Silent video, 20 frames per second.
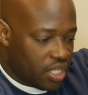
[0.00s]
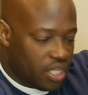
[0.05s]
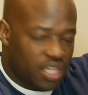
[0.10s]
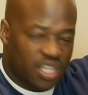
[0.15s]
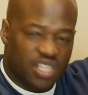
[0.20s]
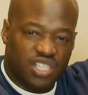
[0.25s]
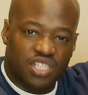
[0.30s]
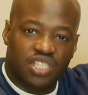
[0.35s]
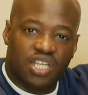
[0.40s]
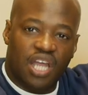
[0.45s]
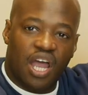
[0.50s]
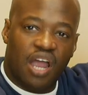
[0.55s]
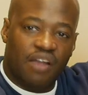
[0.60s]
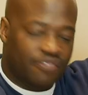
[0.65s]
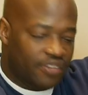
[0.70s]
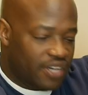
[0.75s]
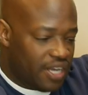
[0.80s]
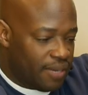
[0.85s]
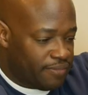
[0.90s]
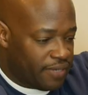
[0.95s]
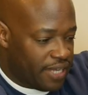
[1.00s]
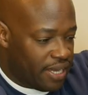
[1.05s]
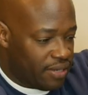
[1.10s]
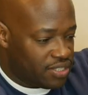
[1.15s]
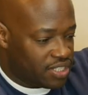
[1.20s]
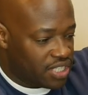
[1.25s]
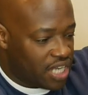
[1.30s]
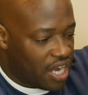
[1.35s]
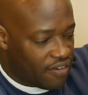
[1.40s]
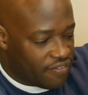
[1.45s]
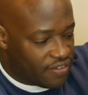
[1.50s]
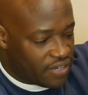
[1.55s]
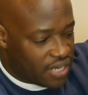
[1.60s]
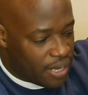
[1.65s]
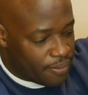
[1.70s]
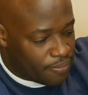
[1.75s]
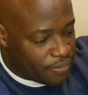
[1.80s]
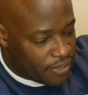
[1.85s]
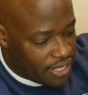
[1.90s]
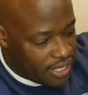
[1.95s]
This is covered up now. It's covered
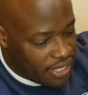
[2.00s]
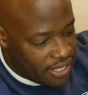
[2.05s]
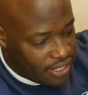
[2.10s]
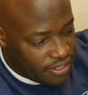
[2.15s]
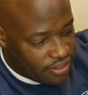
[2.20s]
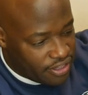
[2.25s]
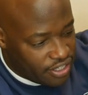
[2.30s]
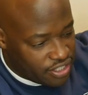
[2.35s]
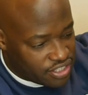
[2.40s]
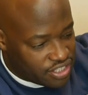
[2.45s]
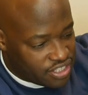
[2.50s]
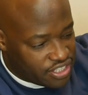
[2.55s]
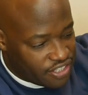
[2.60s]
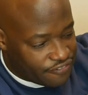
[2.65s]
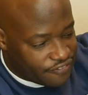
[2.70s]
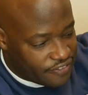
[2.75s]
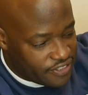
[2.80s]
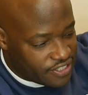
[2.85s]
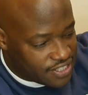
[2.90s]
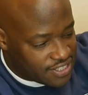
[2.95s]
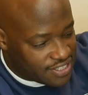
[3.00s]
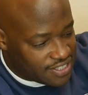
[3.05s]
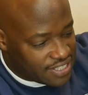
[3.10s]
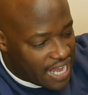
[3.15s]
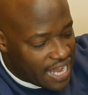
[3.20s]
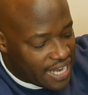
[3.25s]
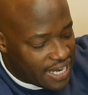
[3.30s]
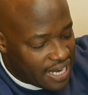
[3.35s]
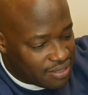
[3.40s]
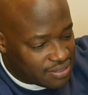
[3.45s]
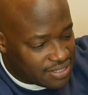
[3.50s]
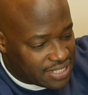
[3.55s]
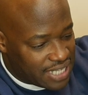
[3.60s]
up, and there's different slide out